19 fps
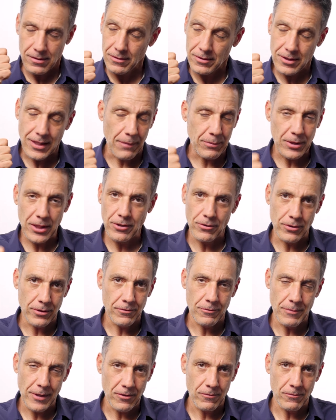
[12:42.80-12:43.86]
stop getting your
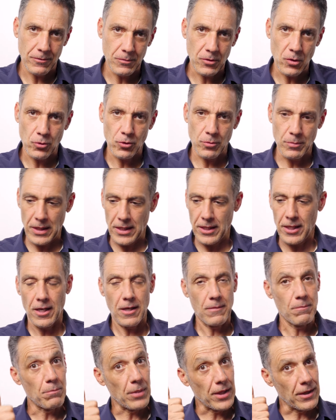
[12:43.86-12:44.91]
information from social
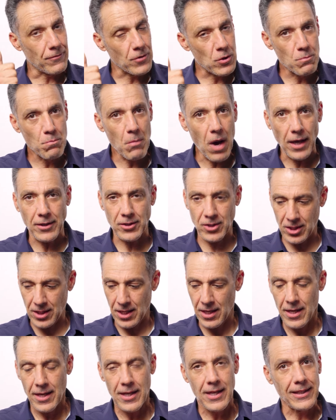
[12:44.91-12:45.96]
media. But if you must,
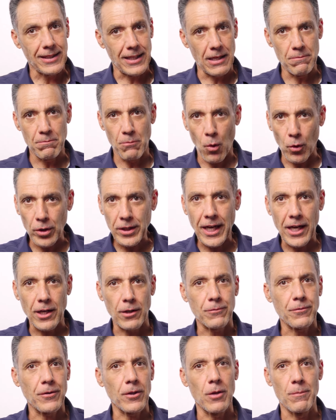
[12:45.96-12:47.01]
get more
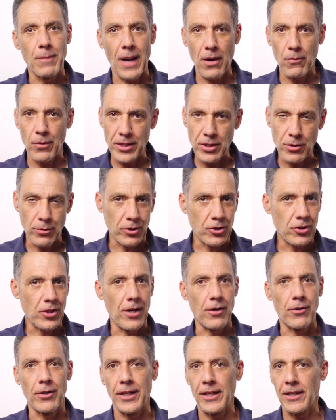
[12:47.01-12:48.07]
careful about what you are
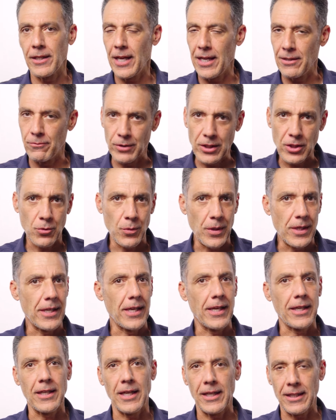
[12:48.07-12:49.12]
sharing and
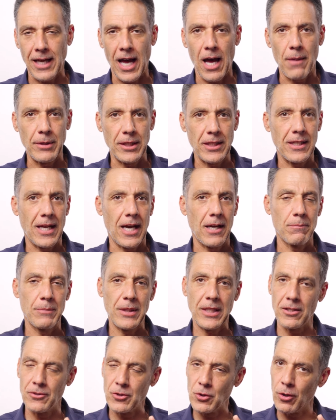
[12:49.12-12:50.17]
retweeting and commenting on
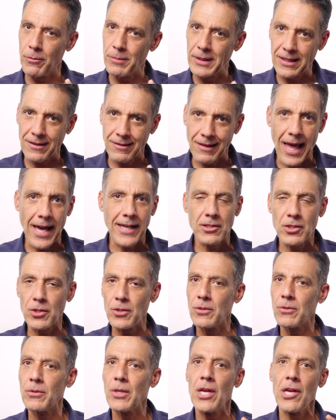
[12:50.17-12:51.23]
because you are being lied
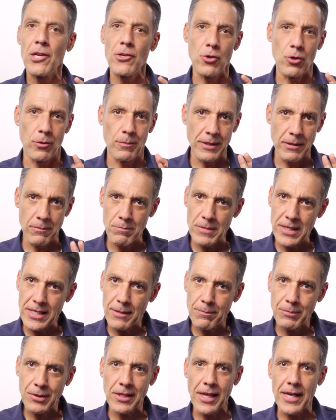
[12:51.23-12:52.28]
to, you are being
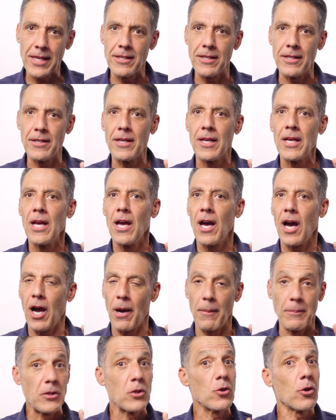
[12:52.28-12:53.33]
manipulated,
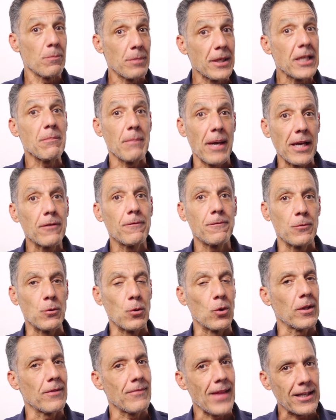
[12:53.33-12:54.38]
um, you're being made a
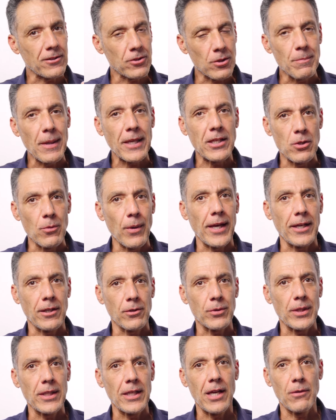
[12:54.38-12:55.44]
fool, and that should make you
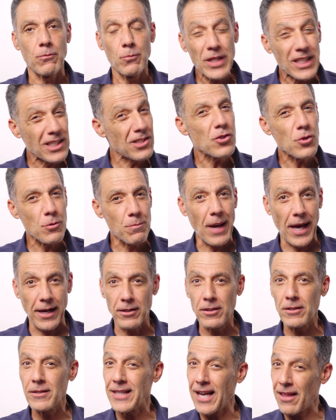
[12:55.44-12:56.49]
angry. And we can do
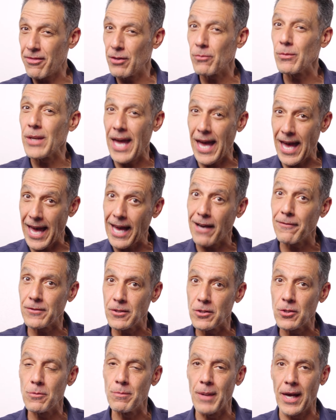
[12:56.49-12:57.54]
better, and I think we have
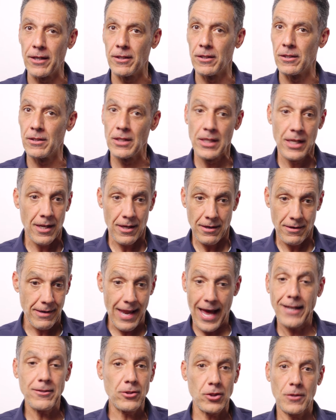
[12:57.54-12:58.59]
to do better,
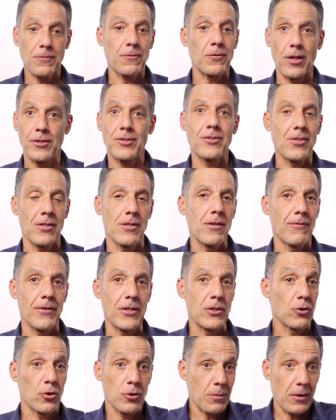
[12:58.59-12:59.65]
not just for us as
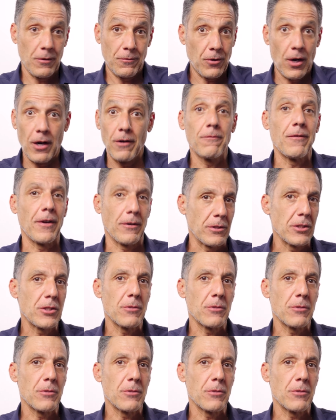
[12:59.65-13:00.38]
individuals, but for our very